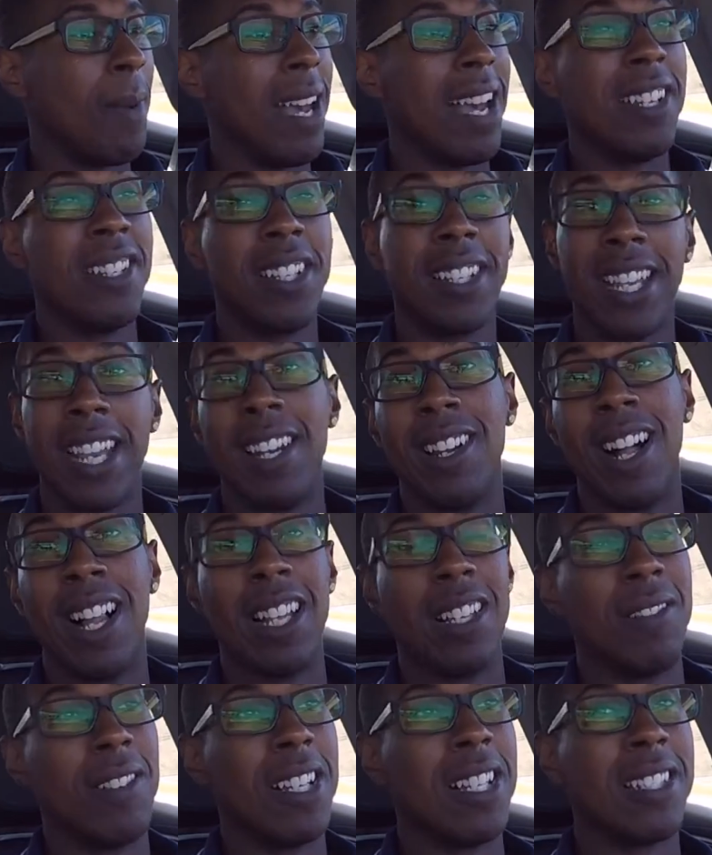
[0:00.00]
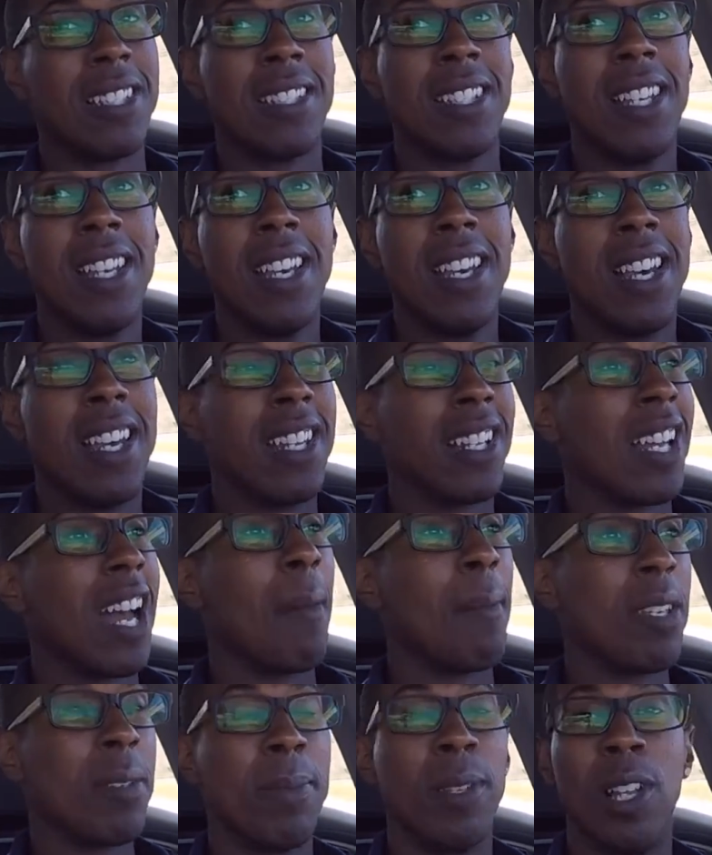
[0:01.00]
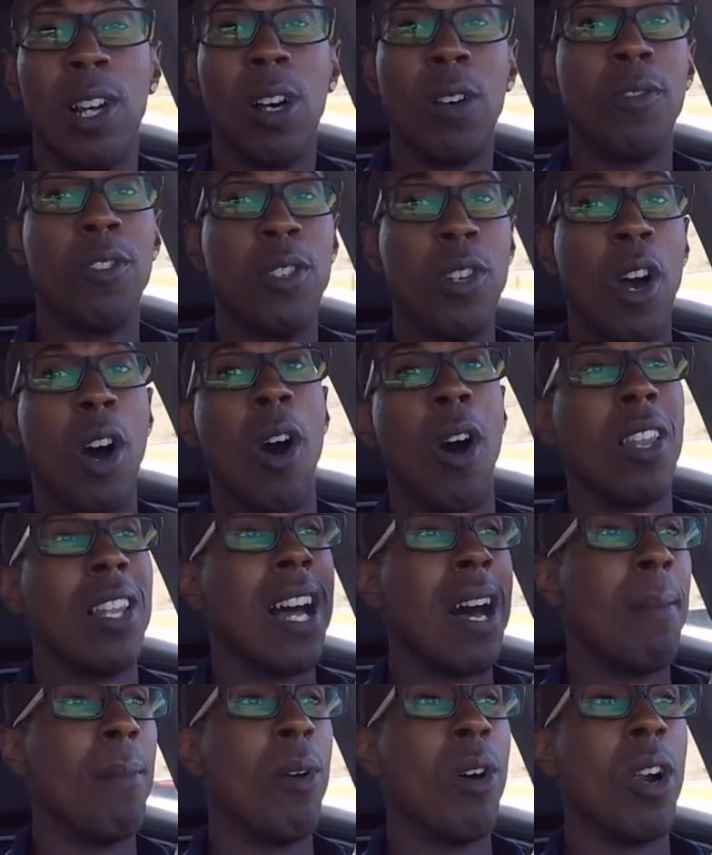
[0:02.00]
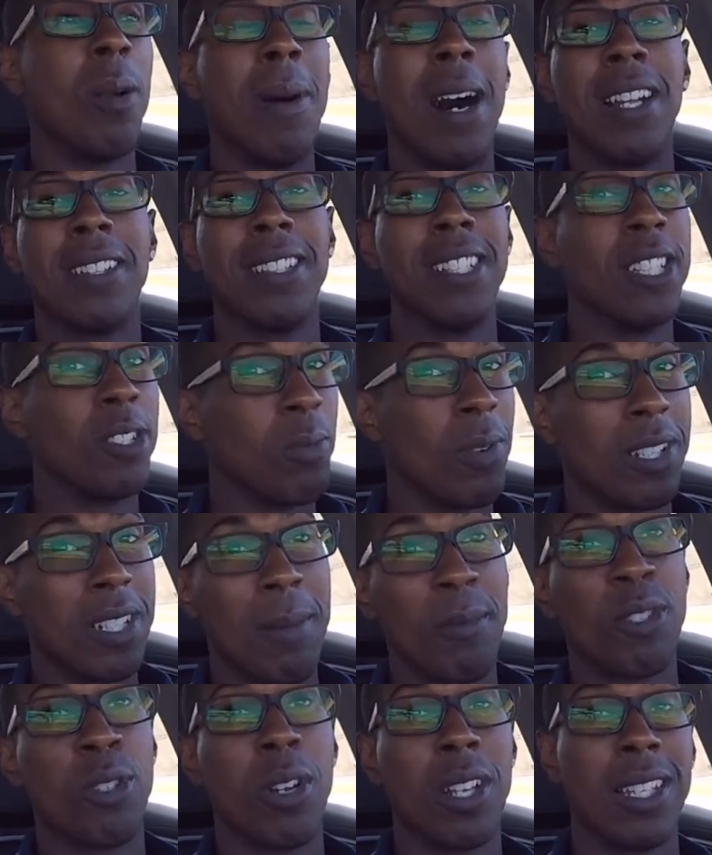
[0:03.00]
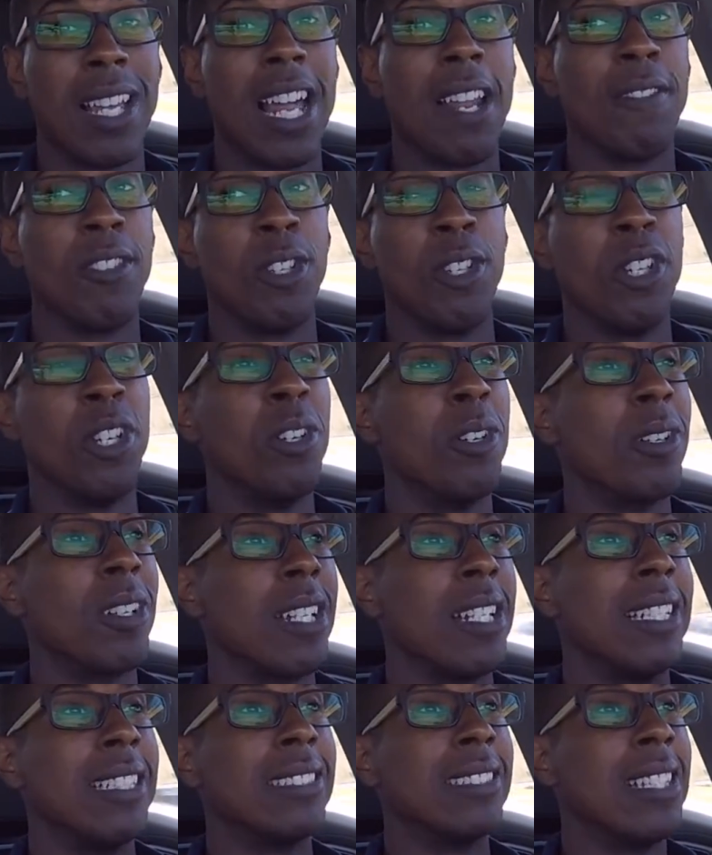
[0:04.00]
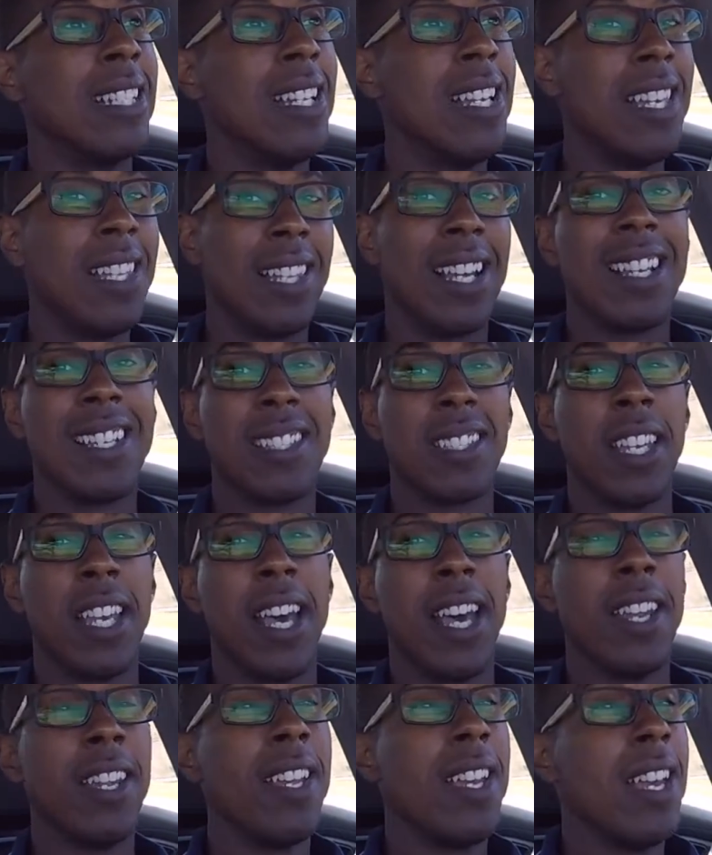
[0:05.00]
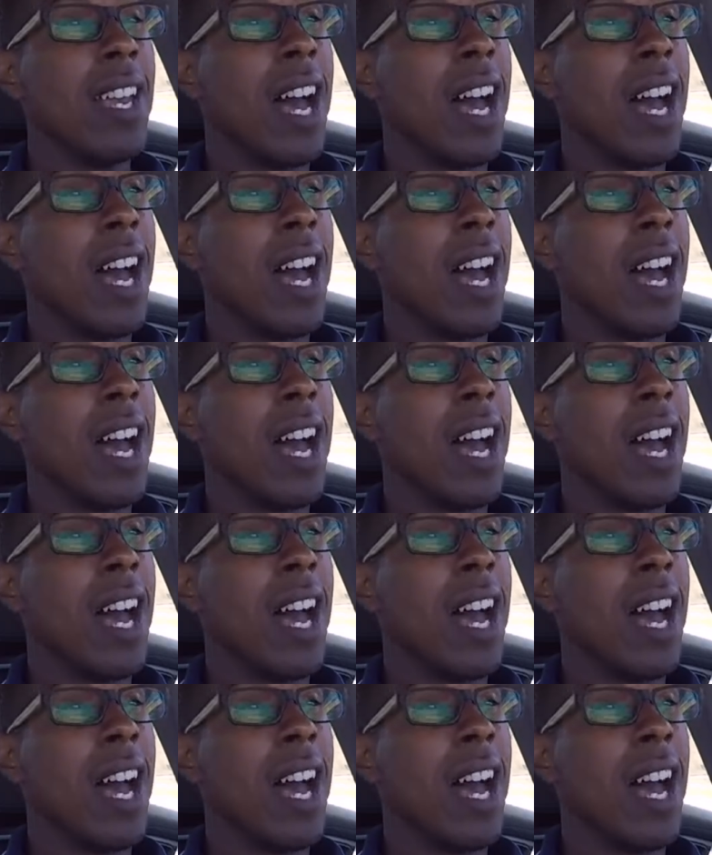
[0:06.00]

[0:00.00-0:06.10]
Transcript: Educate all of us in the comments below if you know a lot more about this, which I'm sure a lot of you do, because like I said,